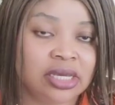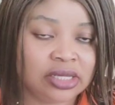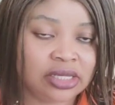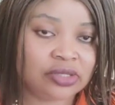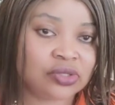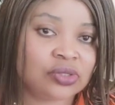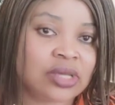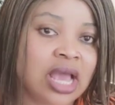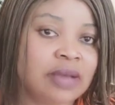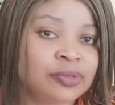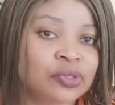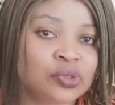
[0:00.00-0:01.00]
It
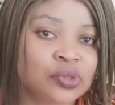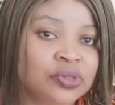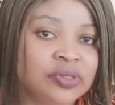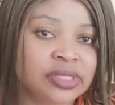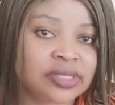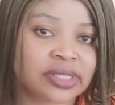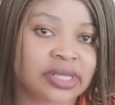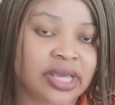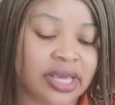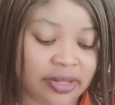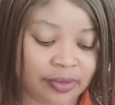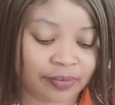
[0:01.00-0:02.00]
helps soothe the
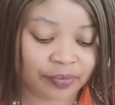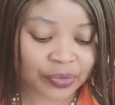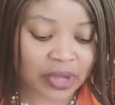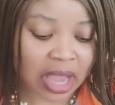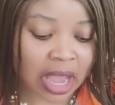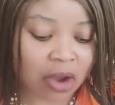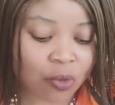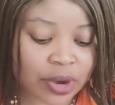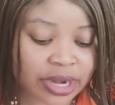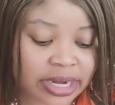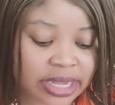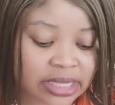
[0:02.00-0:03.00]
skin. And we
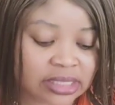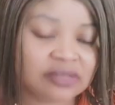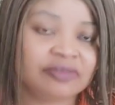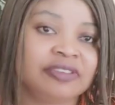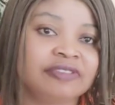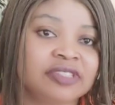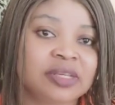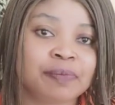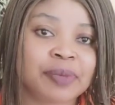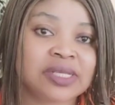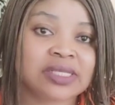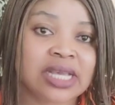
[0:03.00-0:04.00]
need
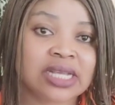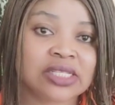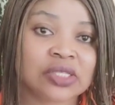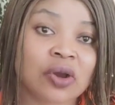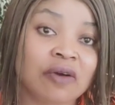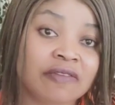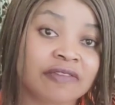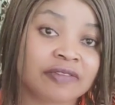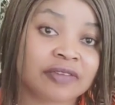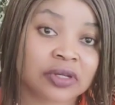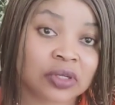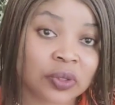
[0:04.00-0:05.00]
15% of
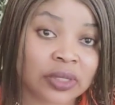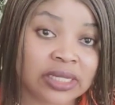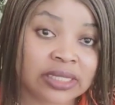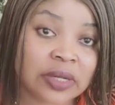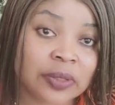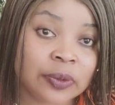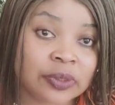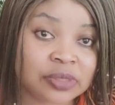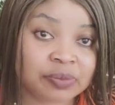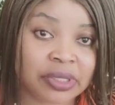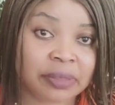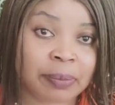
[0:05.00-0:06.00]
Colada
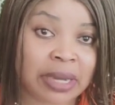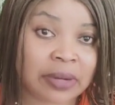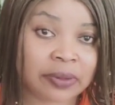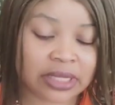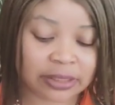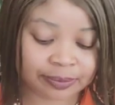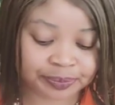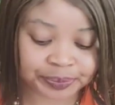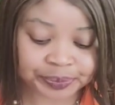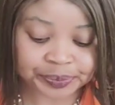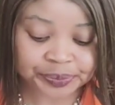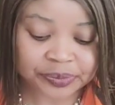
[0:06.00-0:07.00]
oatmeal powder.
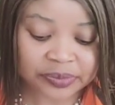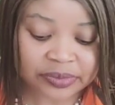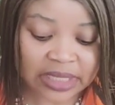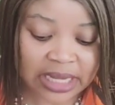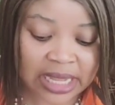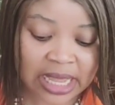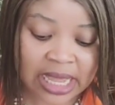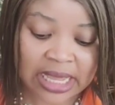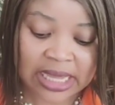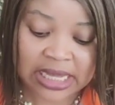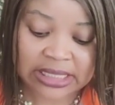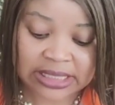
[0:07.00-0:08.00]

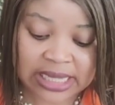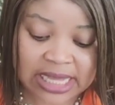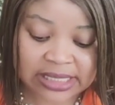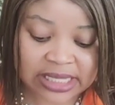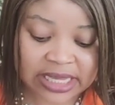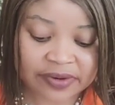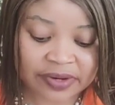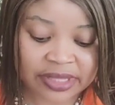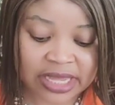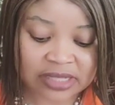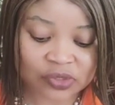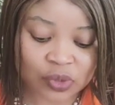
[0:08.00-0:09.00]
Next
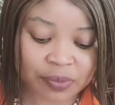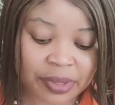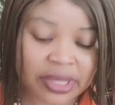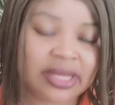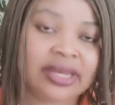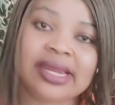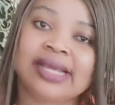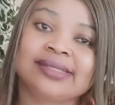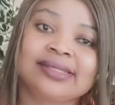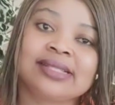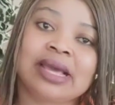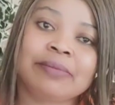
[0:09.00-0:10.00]
ingredient will be
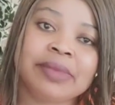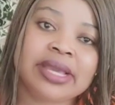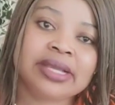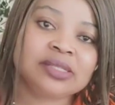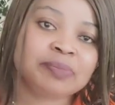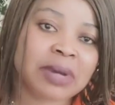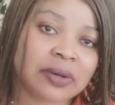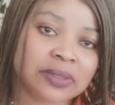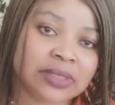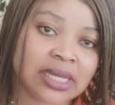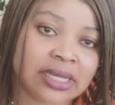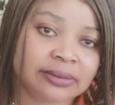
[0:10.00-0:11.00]
niacinamide powder.